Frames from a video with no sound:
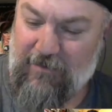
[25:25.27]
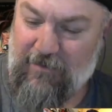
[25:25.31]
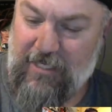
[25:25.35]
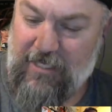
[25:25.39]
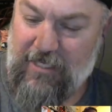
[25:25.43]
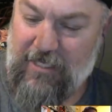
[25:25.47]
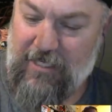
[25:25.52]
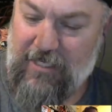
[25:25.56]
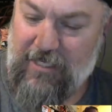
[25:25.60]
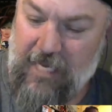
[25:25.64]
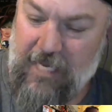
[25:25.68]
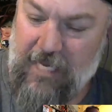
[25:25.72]

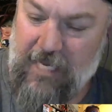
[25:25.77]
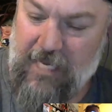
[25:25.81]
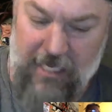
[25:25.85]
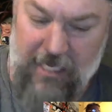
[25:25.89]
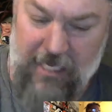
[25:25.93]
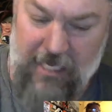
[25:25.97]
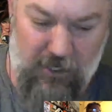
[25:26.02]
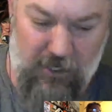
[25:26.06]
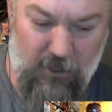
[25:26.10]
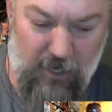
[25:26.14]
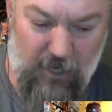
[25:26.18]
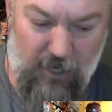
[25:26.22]
Okay,
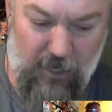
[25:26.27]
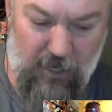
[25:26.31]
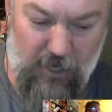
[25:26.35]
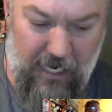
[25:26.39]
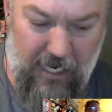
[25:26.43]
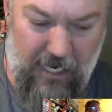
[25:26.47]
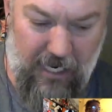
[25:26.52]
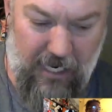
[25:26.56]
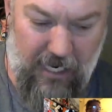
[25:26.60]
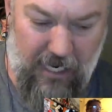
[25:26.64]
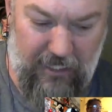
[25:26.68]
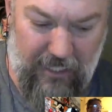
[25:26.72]

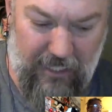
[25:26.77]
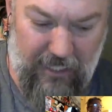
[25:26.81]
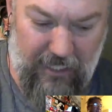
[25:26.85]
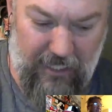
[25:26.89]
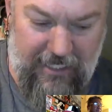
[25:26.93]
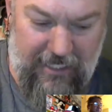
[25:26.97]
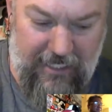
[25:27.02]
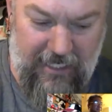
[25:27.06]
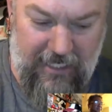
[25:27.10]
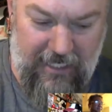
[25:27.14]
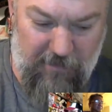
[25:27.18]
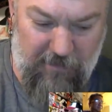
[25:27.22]
I liked
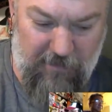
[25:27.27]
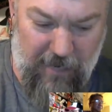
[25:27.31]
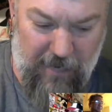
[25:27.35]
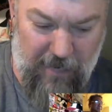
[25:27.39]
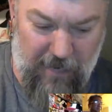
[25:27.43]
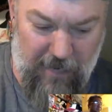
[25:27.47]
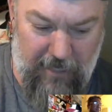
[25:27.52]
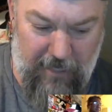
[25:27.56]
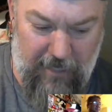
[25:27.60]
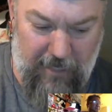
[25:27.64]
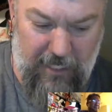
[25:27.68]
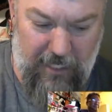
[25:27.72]
it in
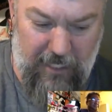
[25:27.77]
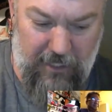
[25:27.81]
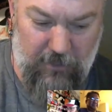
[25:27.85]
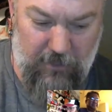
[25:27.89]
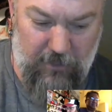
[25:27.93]
Batman,